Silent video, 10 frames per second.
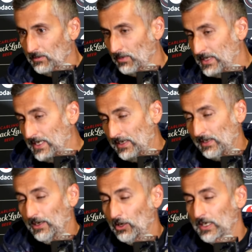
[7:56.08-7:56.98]
But
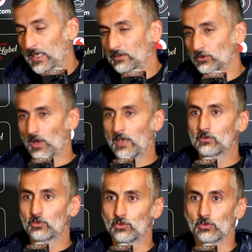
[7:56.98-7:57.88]
yeah, learning,
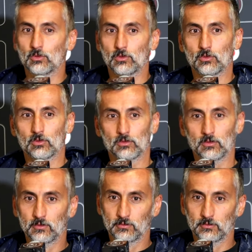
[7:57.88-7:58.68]
trying to